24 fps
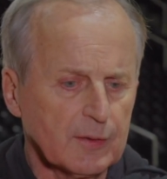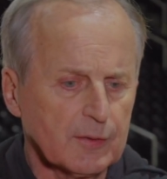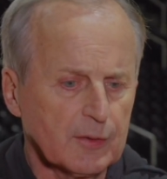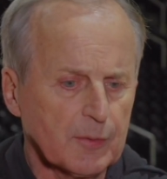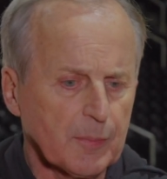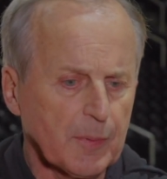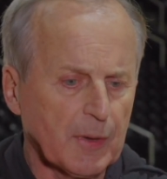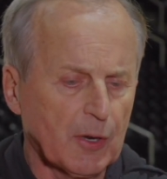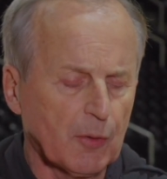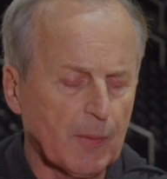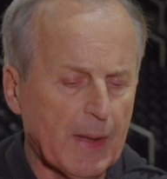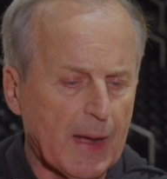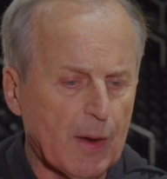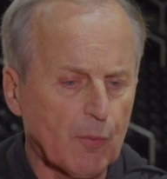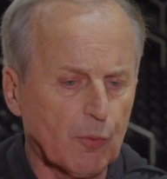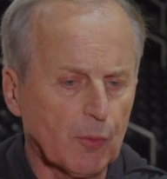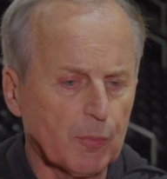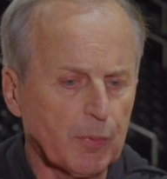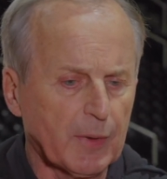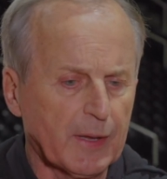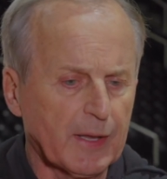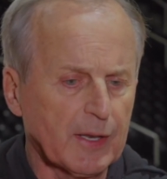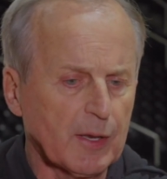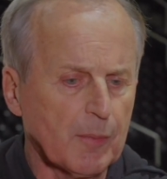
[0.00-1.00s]
depending on how we're
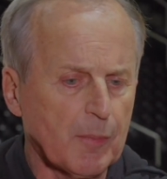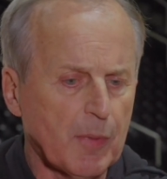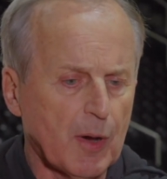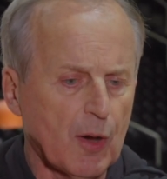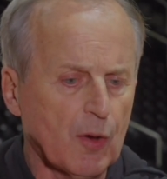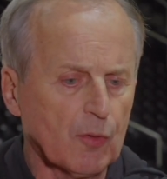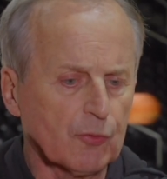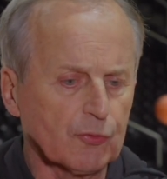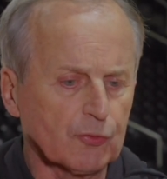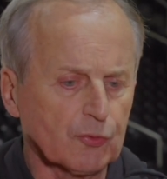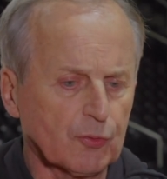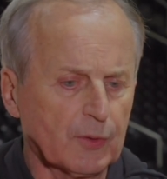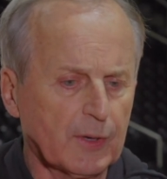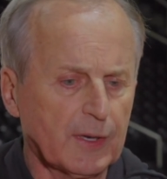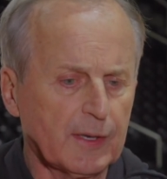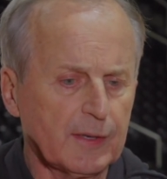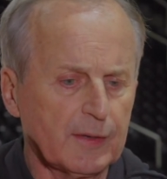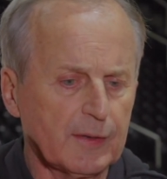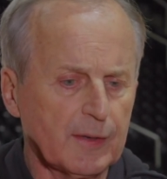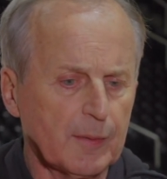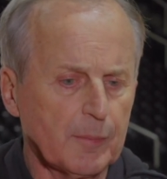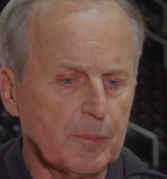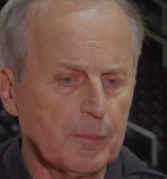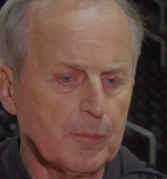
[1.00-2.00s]
playing the ball
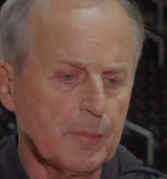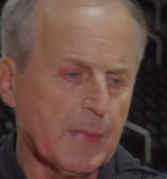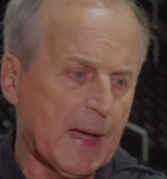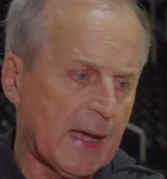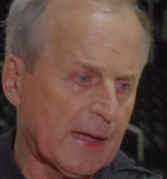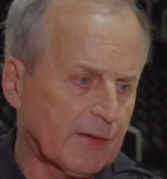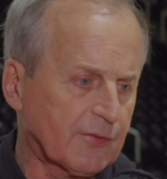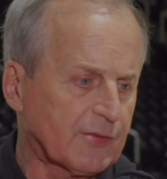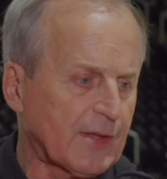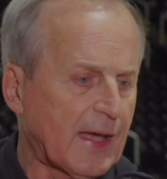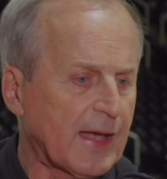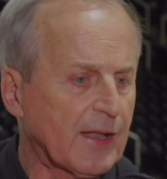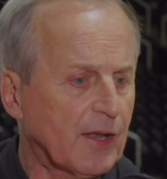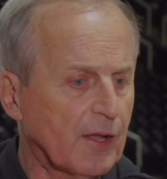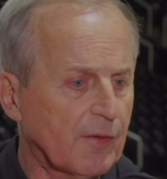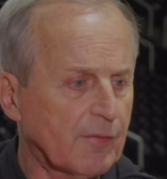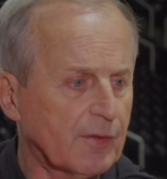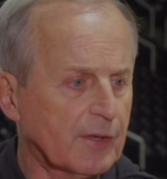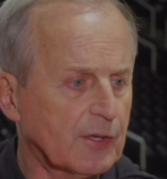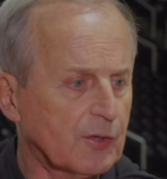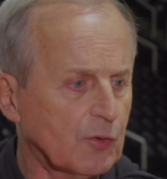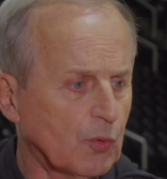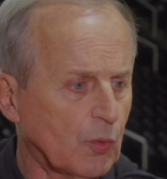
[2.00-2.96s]
screen, the backside of it,